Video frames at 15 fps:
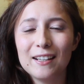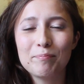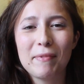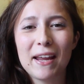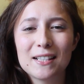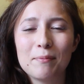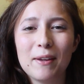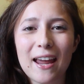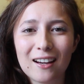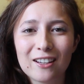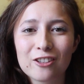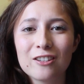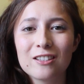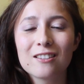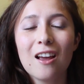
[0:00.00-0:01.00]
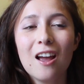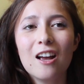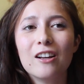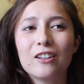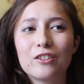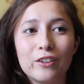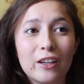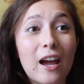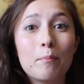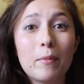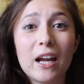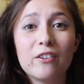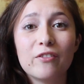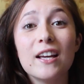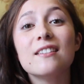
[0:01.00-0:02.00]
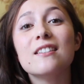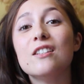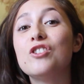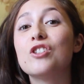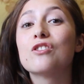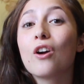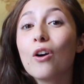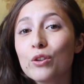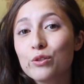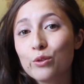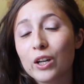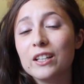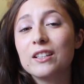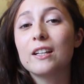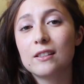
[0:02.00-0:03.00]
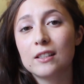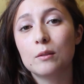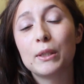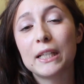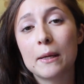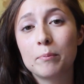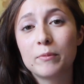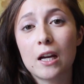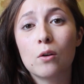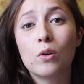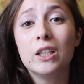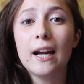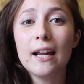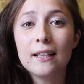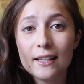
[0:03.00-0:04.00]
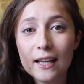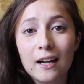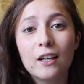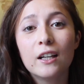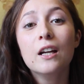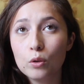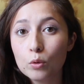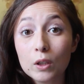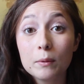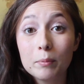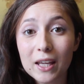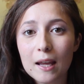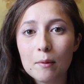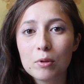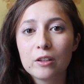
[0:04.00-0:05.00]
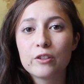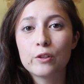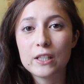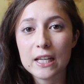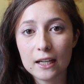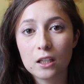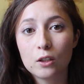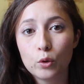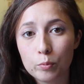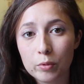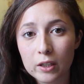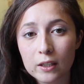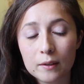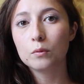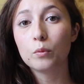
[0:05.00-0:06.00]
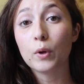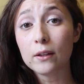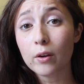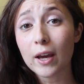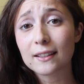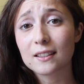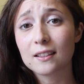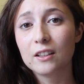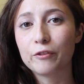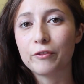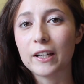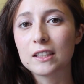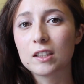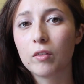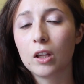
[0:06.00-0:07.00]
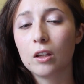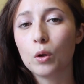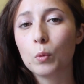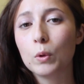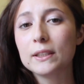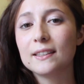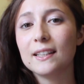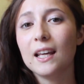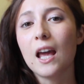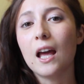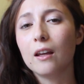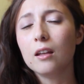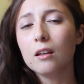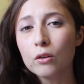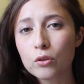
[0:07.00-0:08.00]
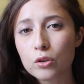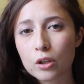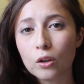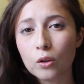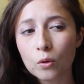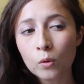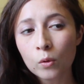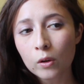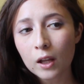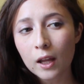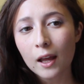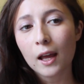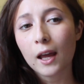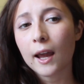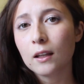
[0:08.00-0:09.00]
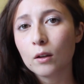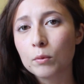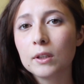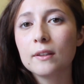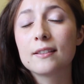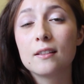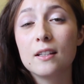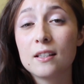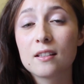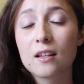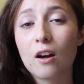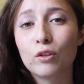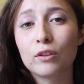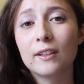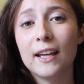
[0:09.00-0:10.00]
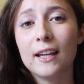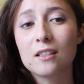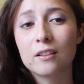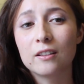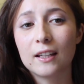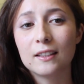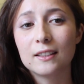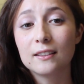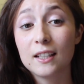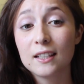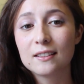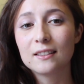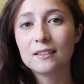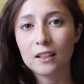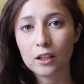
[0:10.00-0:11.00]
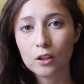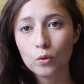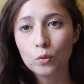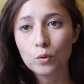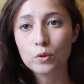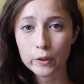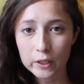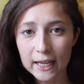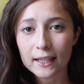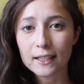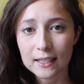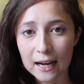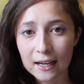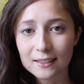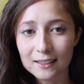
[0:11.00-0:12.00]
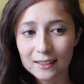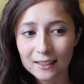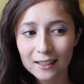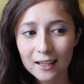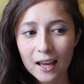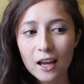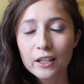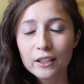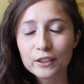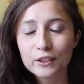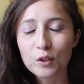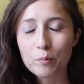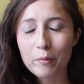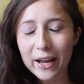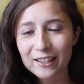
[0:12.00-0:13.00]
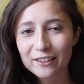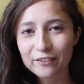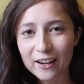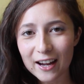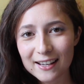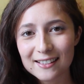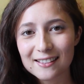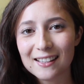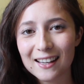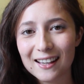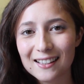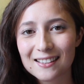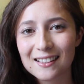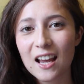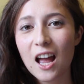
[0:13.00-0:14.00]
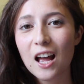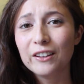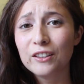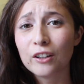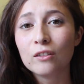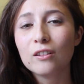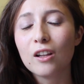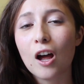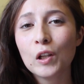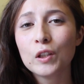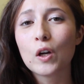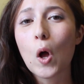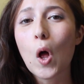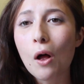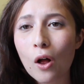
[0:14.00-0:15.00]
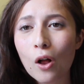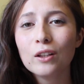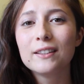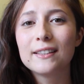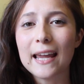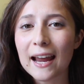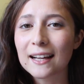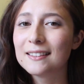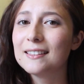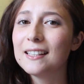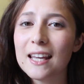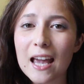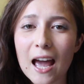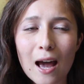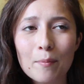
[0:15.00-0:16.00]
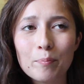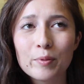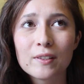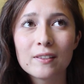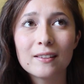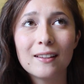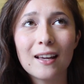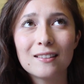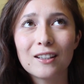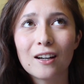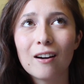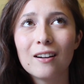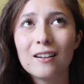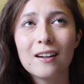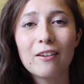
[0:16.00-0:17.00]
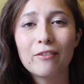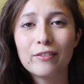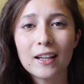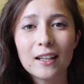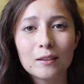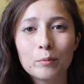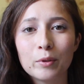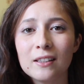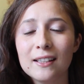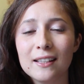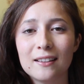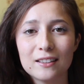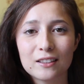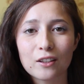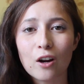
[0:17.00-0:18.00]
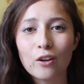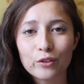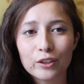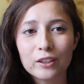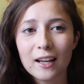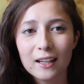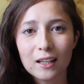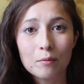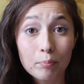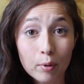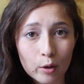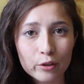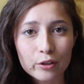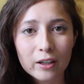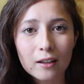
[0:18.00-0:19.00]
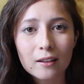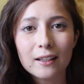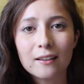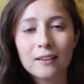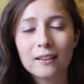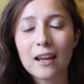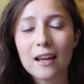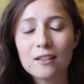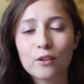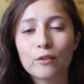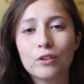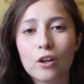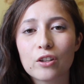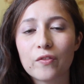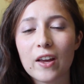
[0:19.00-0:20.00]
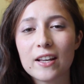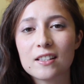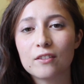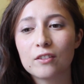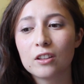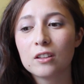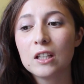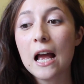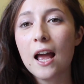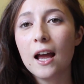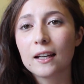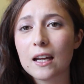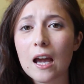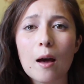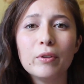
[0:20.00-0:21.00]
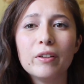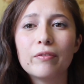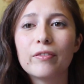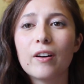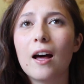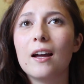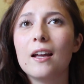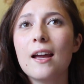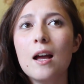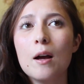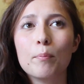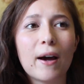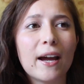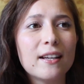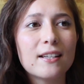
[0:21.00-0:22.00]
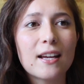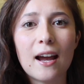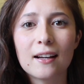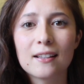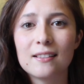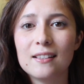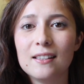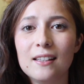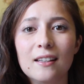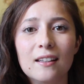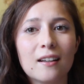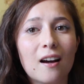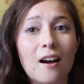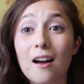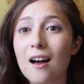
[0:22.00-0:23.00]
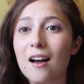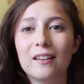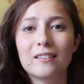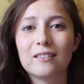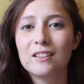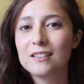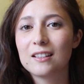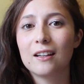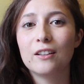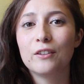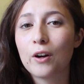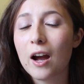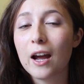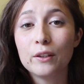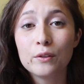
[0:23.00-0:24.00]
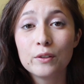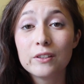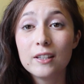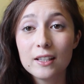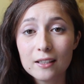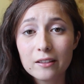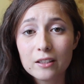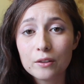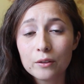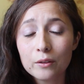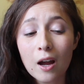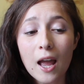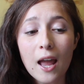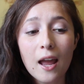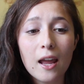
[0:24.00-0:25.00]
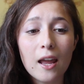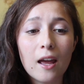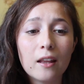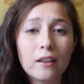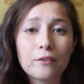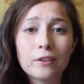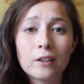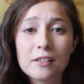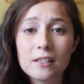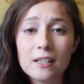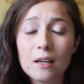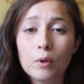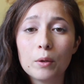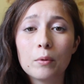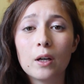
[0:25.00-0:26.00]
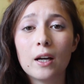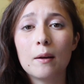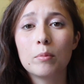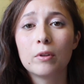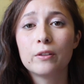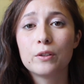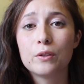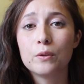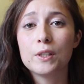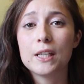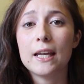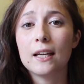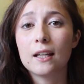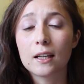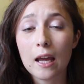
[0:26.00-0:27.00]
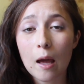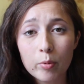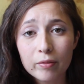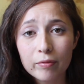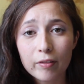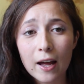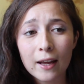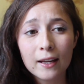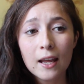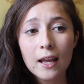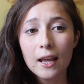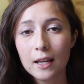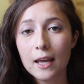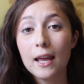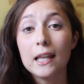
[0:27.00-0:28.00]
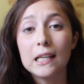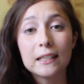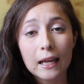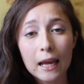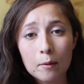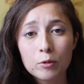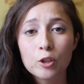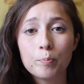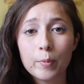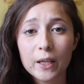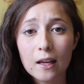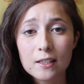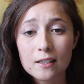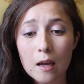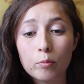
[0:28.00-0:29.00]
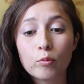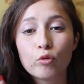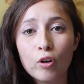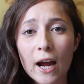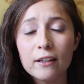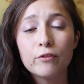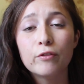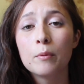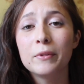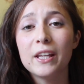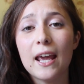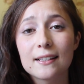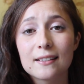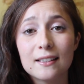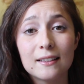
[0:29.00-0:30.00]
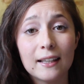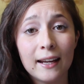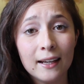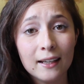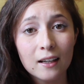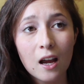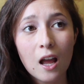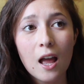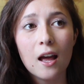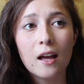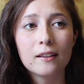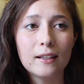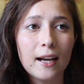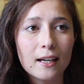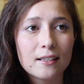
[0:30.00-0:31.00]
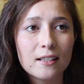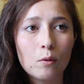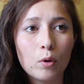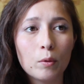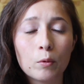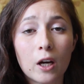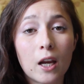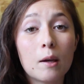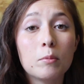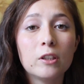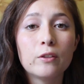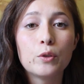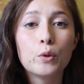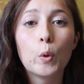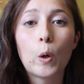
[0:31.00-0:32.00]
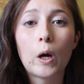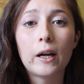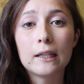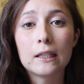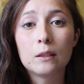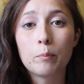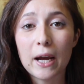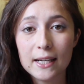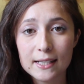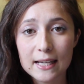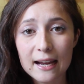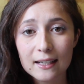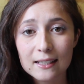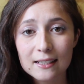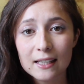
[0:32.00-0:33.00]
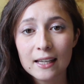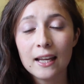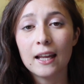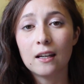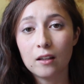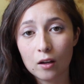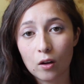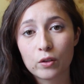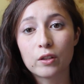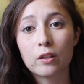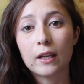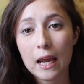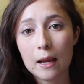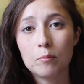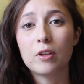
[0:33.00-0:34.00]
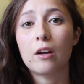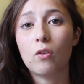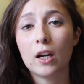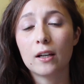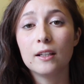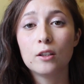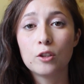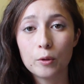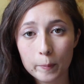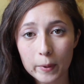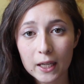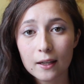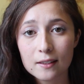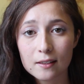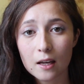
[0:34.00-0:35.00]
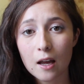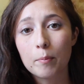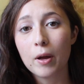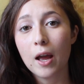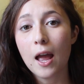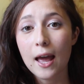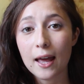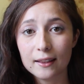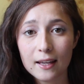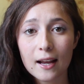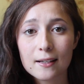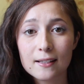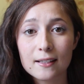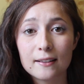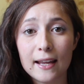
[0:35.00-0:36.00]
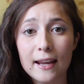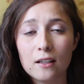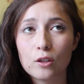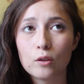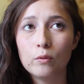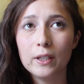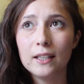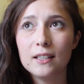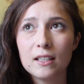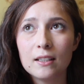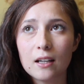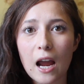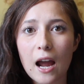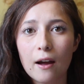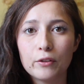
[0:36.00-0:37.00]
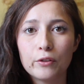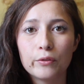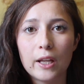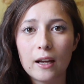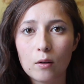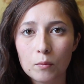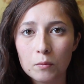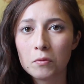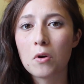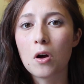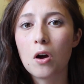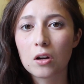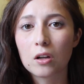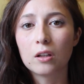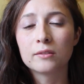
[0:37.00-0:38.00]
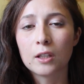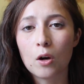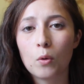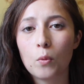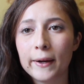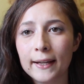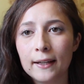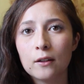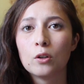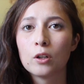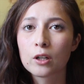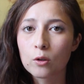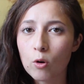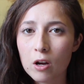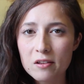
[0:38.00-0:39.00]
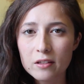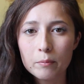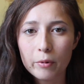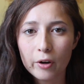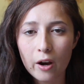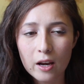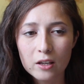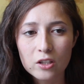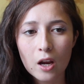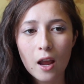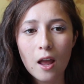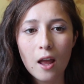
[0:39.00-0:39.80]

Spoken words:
It makes me anxious. So yeah, my advice is just go straight until Belém Tower, and there you will be able to take an Uber. When you exit the festival, you will see a huge queue, and you will discover later that this is a queue to take a taxi. So my advice is download all taxi apps that are available in this country, like in Portugal, in case of NOS Festival, Cabify, My Taxi, others, I don't know, I used these two, and the first day we were able to take a Cabify, and it came to pick us up right from the exit lane. The next day we were able to order My Taxi, and it also came directly to pick us up at the exit lane, so we didn't have to like walk a long way or cross the bridge.